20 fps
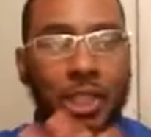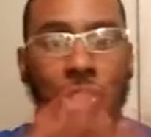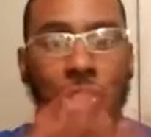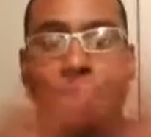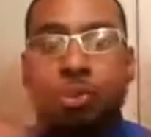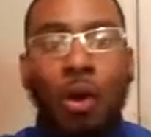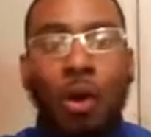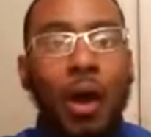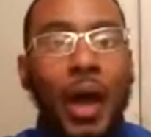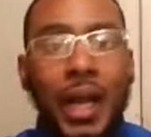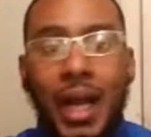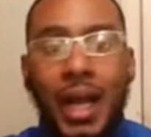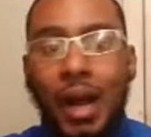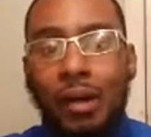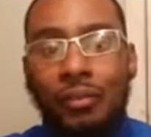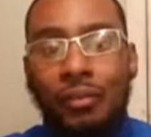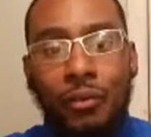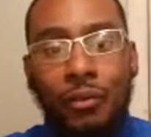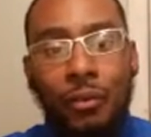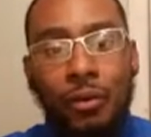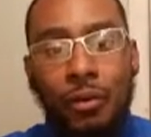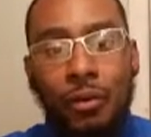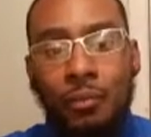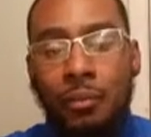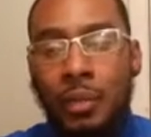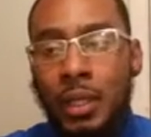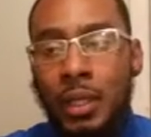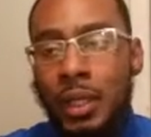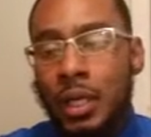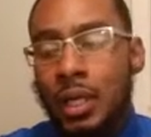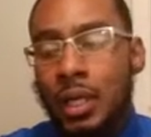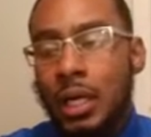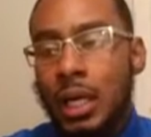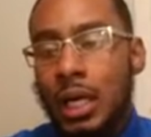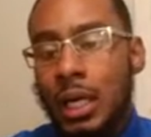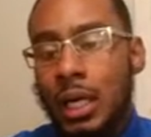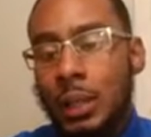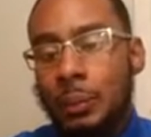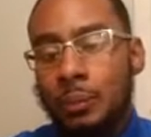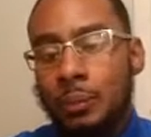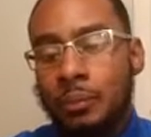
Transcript: draw it out for them.